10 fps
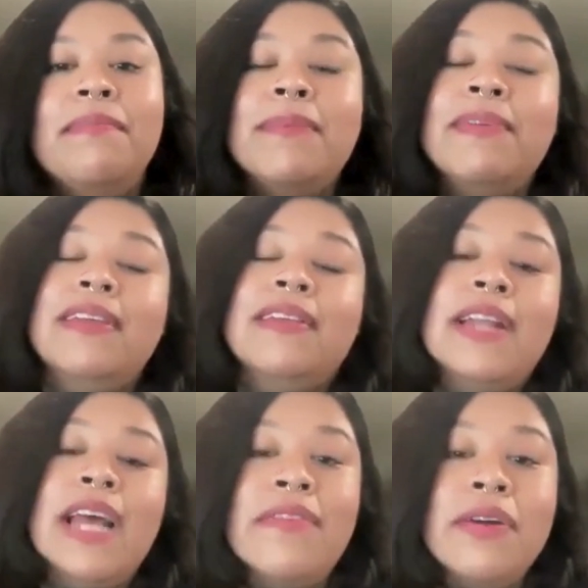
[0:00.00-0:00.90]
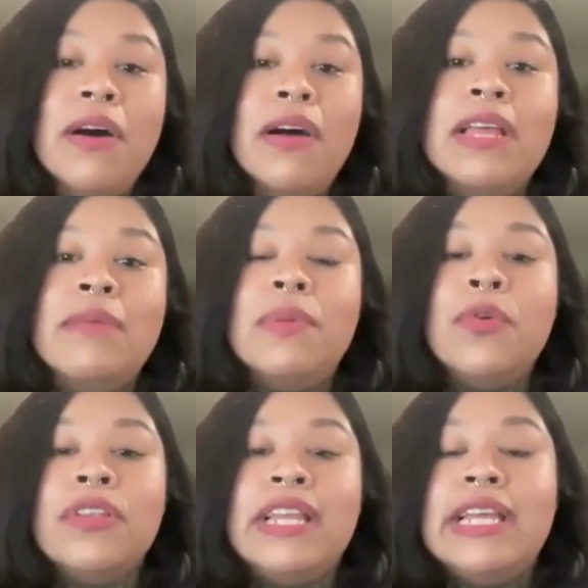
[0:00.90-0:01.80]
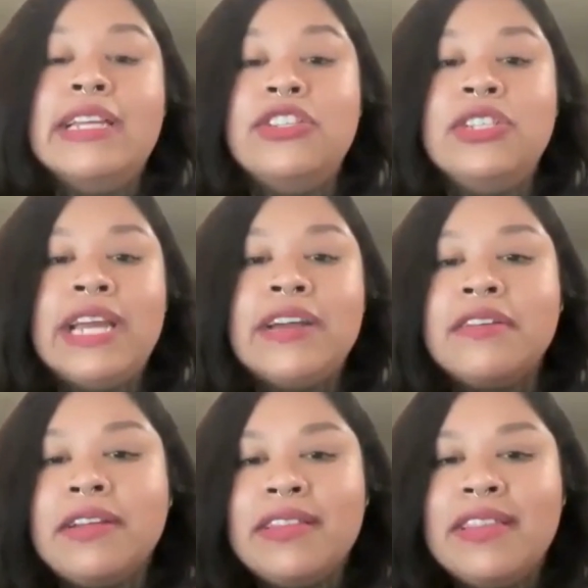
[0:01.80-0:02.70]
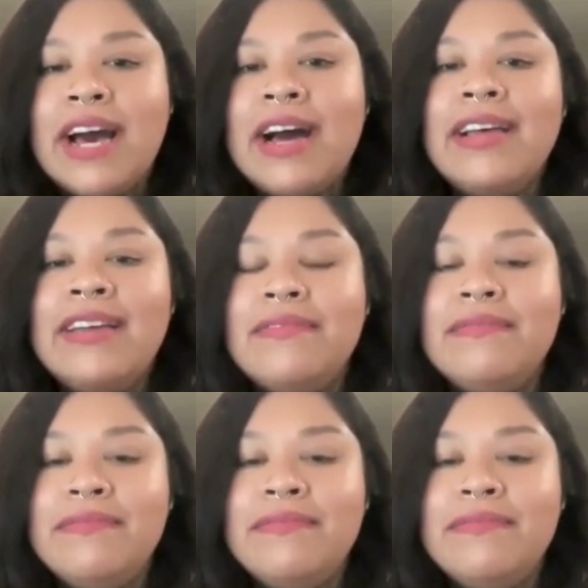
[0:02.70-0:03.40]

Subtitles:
Maybe he did have a calling, but more than he shared that